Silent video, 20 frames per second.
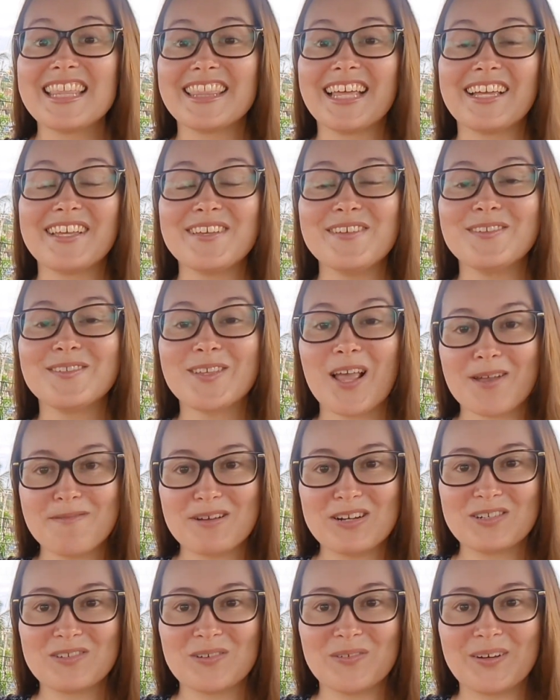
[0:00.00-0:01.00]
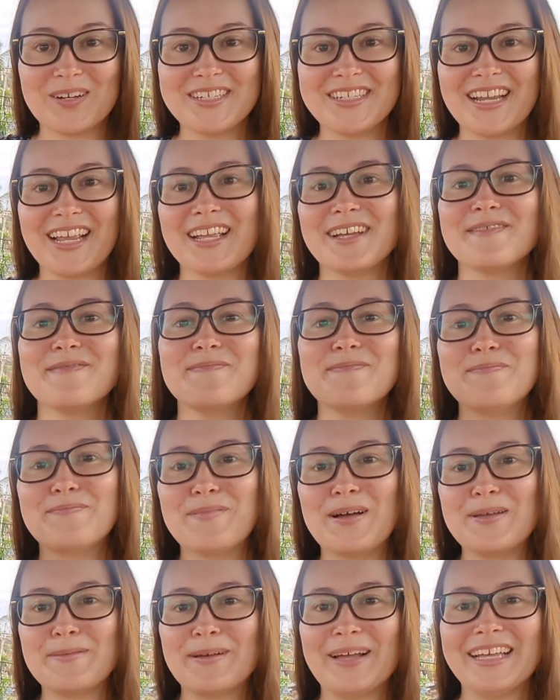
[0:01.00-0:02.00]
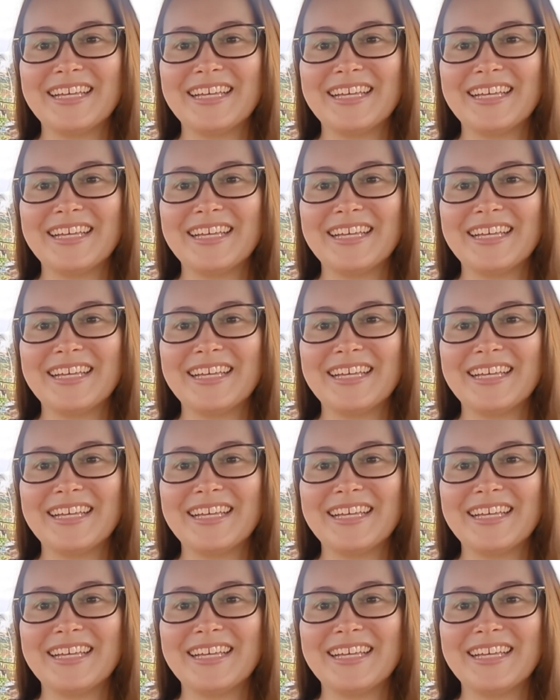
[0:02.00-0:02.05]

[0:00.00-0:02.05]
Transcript: Thank you so much for watching. Bye